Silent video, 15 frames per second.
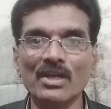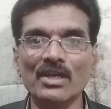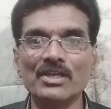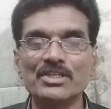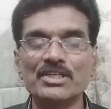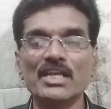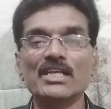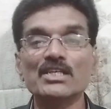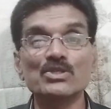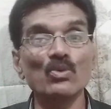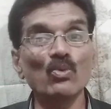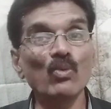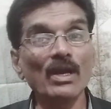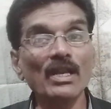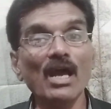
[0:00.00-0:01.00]
she is
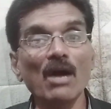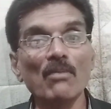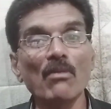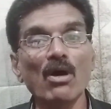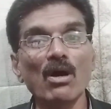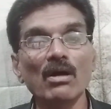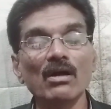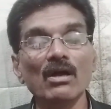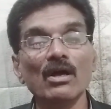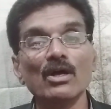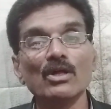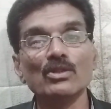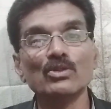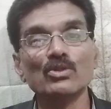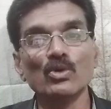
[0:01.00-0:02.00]
one among
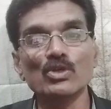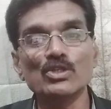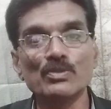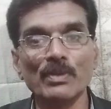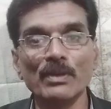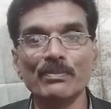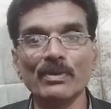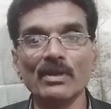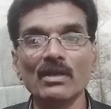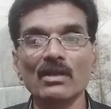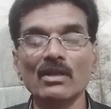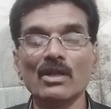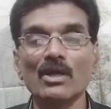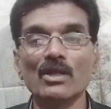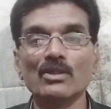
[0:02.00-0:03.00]
those people,
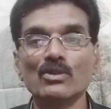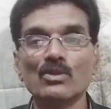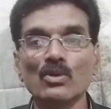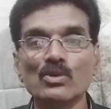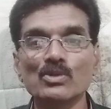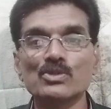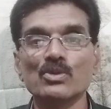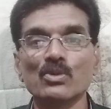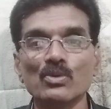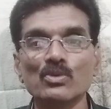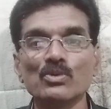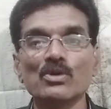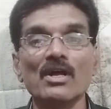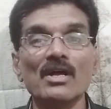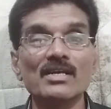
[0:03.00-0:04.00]
those
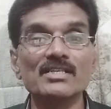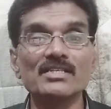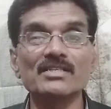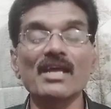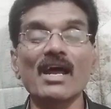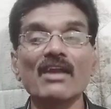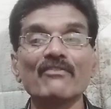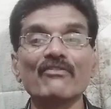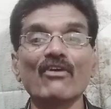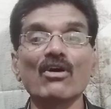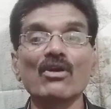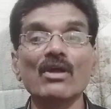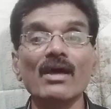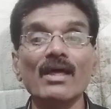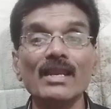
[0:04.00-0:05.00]
who stand
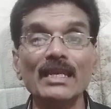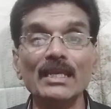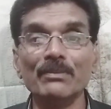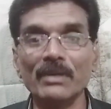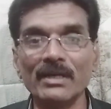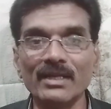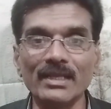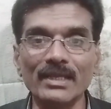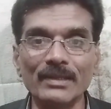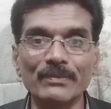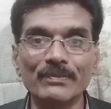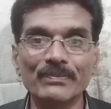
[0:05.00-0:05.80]
for liberty,